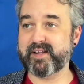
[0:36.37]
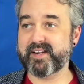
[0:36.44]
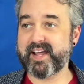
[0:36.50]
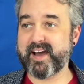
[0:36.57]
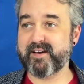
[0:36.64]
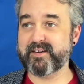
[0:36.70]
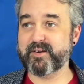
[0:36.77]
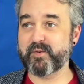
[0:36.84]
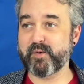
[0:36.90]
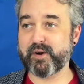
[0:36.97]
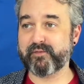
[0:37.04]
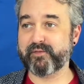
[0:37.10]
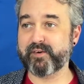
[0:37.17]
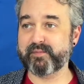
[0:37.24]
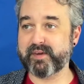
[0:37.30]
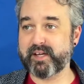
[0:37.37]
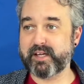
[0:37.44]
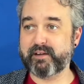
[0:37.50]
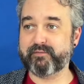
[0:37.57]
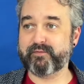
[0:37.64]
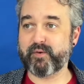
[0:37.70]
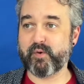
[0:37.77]
and now you work for
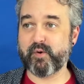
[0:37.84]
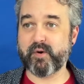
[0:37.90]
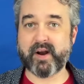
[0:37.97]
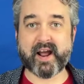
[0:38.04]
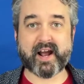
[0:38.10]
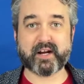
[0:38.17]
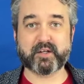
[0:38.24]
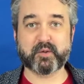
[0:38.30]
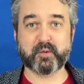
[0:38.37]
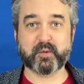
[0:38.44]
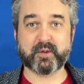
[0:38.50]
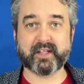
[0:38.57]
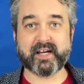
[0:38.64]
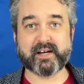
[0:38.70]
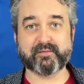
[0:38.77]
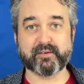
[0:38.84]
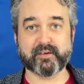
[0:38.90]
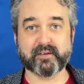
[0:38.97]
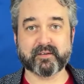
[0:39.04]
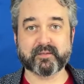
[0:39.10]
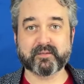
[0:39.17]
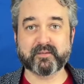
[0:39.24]
me for actual
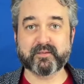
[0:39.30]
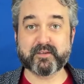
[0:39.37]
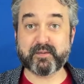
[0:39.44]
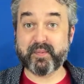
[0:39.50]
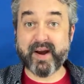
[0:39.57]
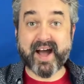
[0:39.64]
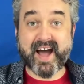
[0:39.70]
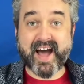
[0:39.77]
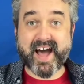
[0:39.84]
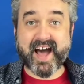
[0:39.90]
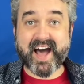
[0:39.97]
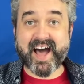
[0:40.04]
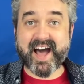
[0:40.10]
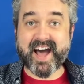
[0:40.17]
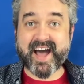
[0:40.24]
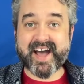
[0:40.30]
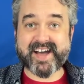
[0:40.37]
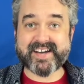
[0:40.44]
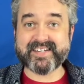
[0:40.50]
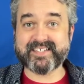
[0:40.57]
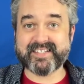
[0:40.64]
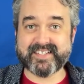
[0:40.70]
ever.
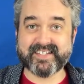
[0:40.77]
Surprise!